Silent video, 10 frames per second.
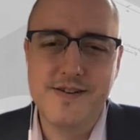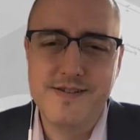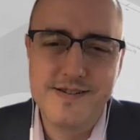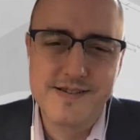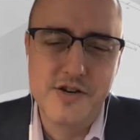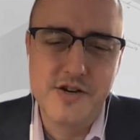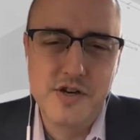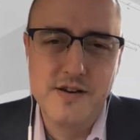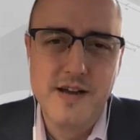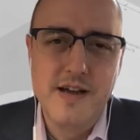
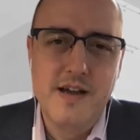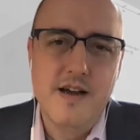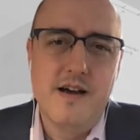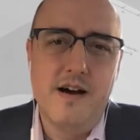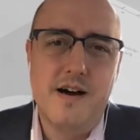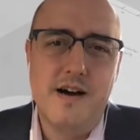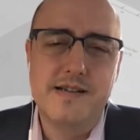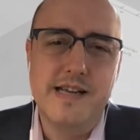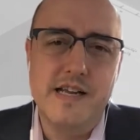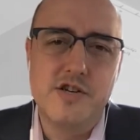discussion,
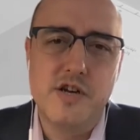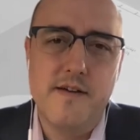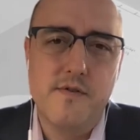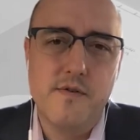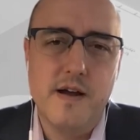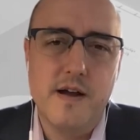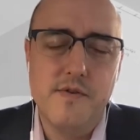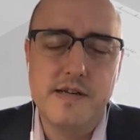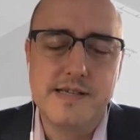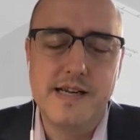to each and
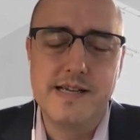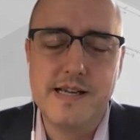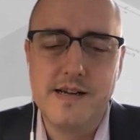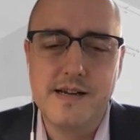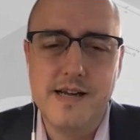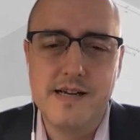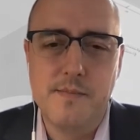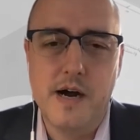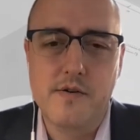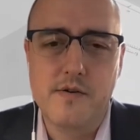every citizen in
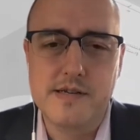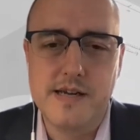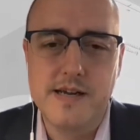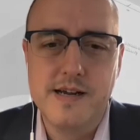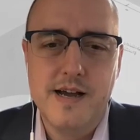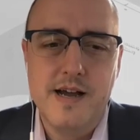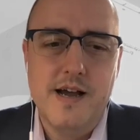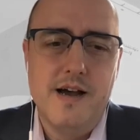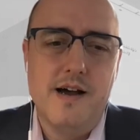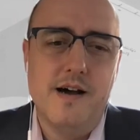democracy,
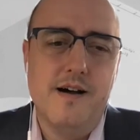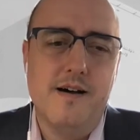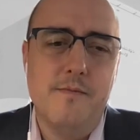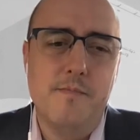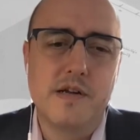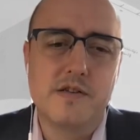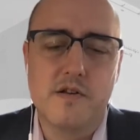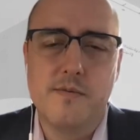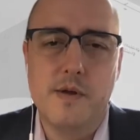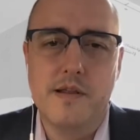because
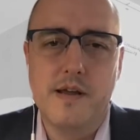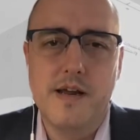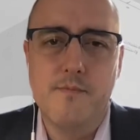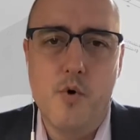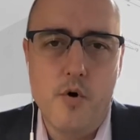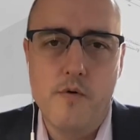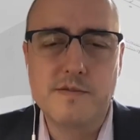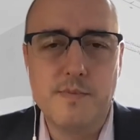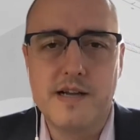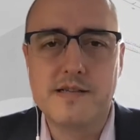ultimately more
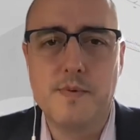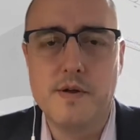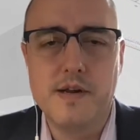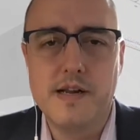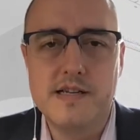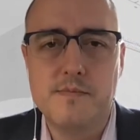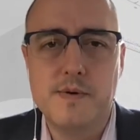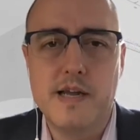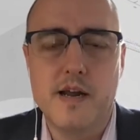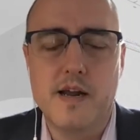responsibility needs to be
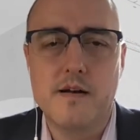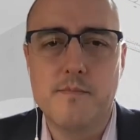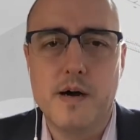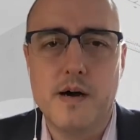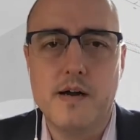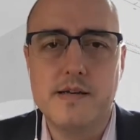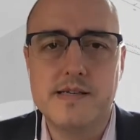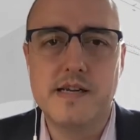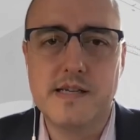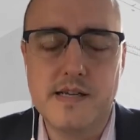taken by
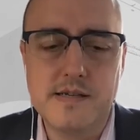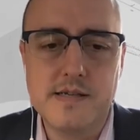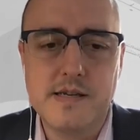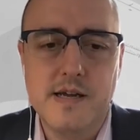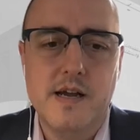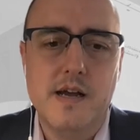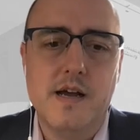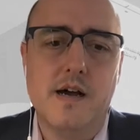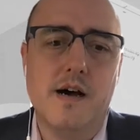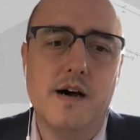citizens
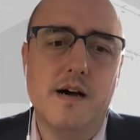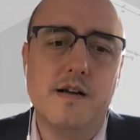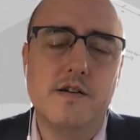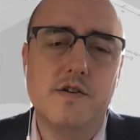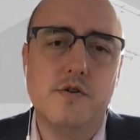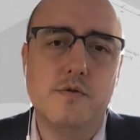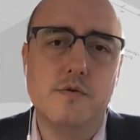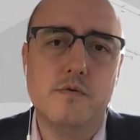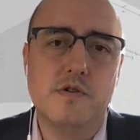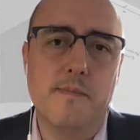
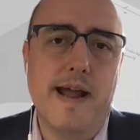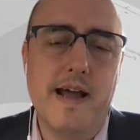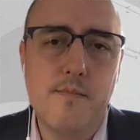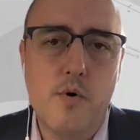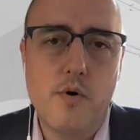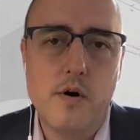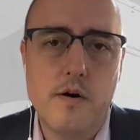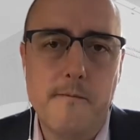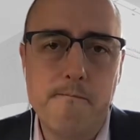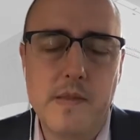to demand
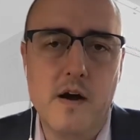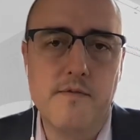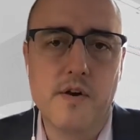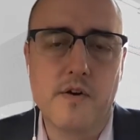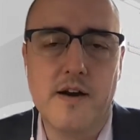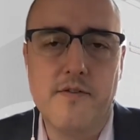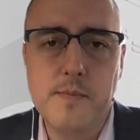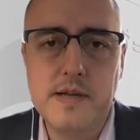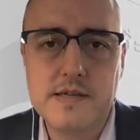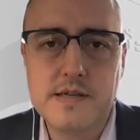more of their
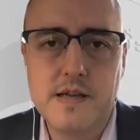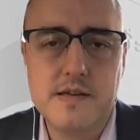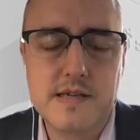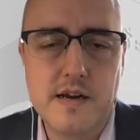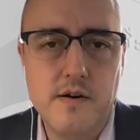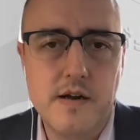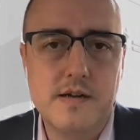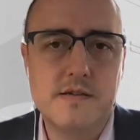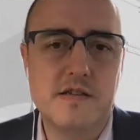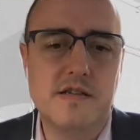governments in this
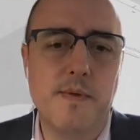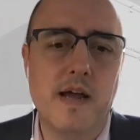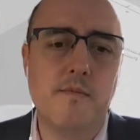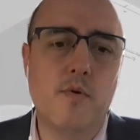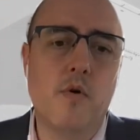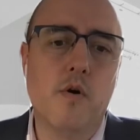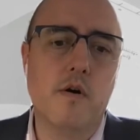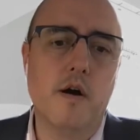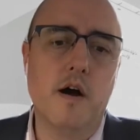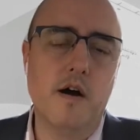area, to demand
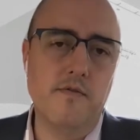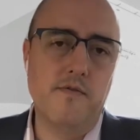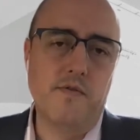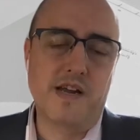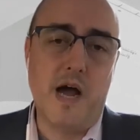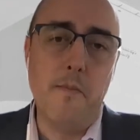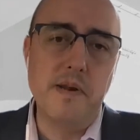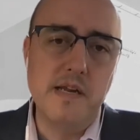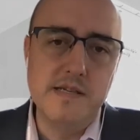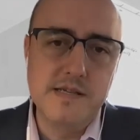more of the
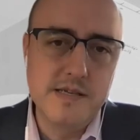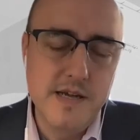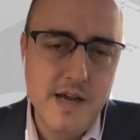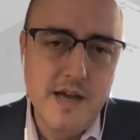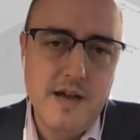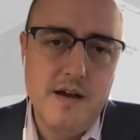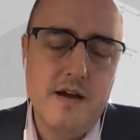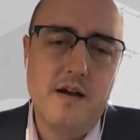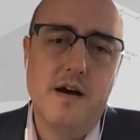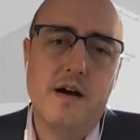companies
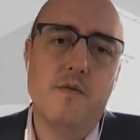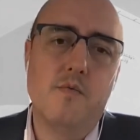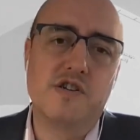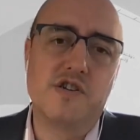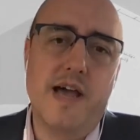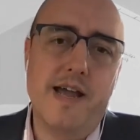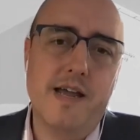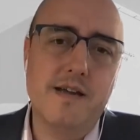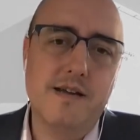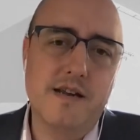which
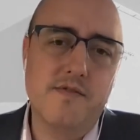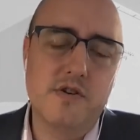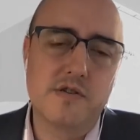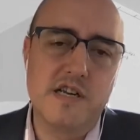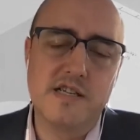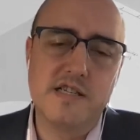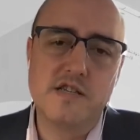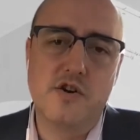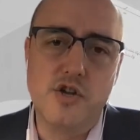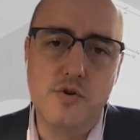individual citizens,
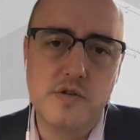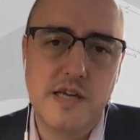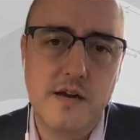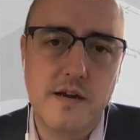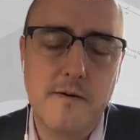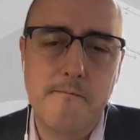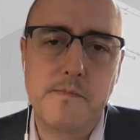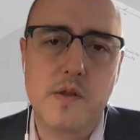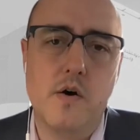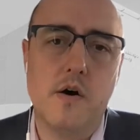are using
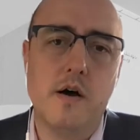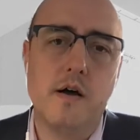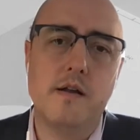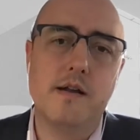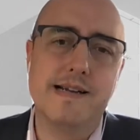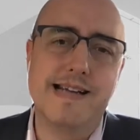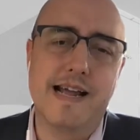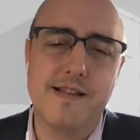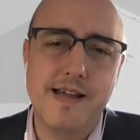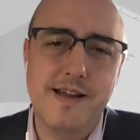on a
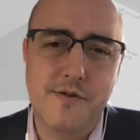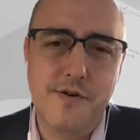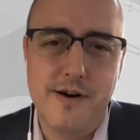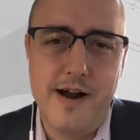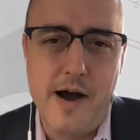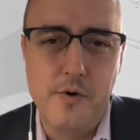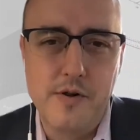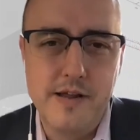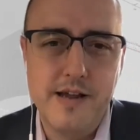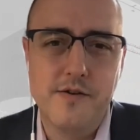daily or
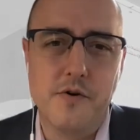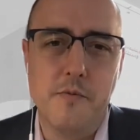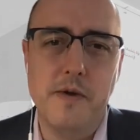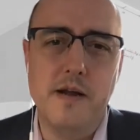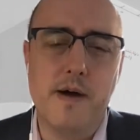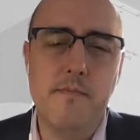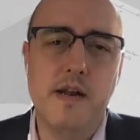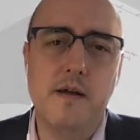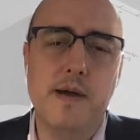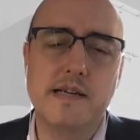hourly or minute by
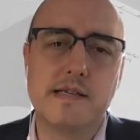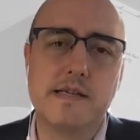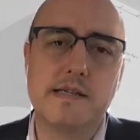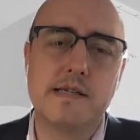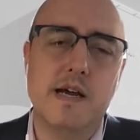minute basis,